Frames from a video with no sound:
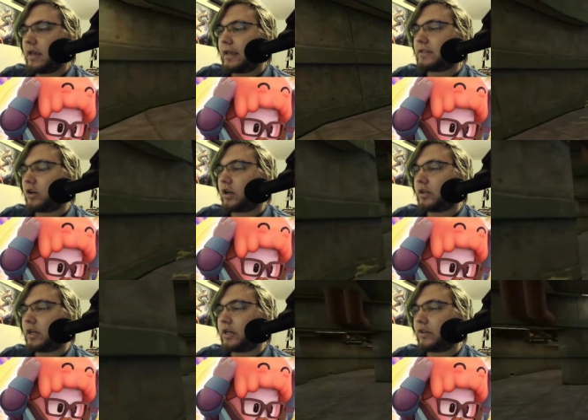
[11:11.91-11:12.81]
He's
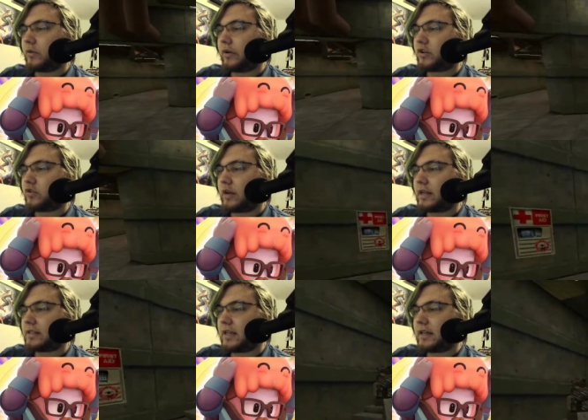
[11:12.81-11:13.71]
on another one of the
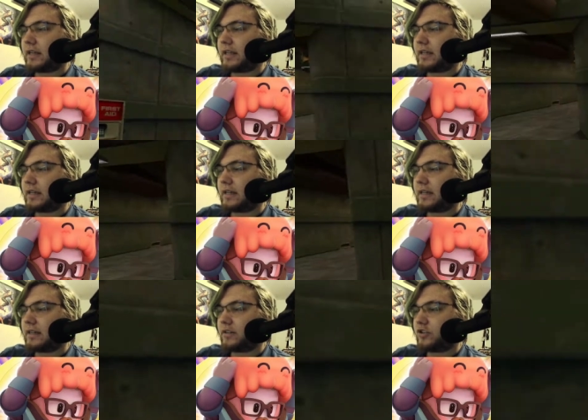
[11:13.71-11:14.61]
trains, and he
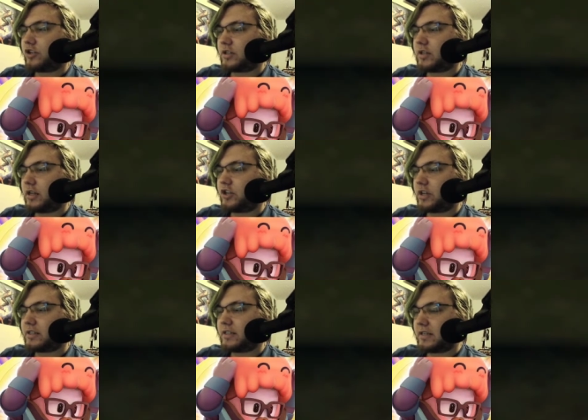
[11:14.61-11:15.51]
uh, just
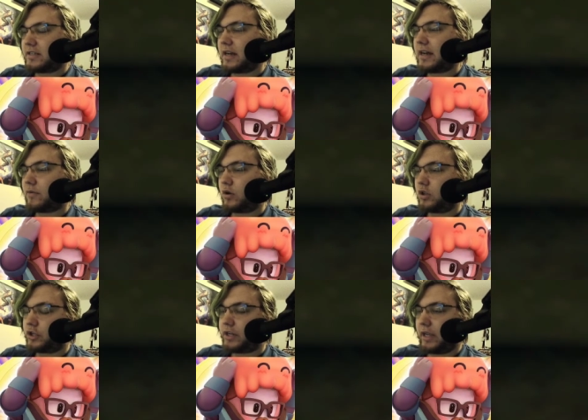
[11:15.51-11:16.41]
adjusts his tie while
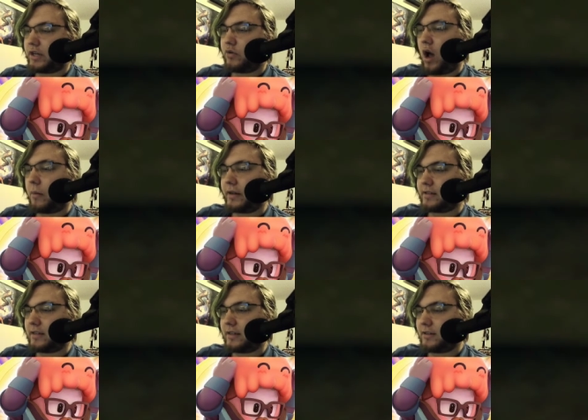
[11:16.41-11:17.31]
looking at you
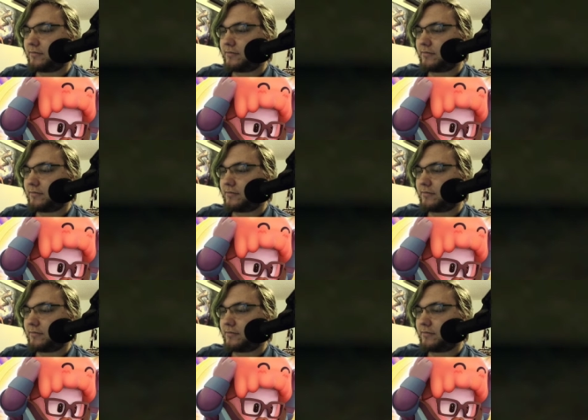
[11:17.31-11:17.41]
ominously.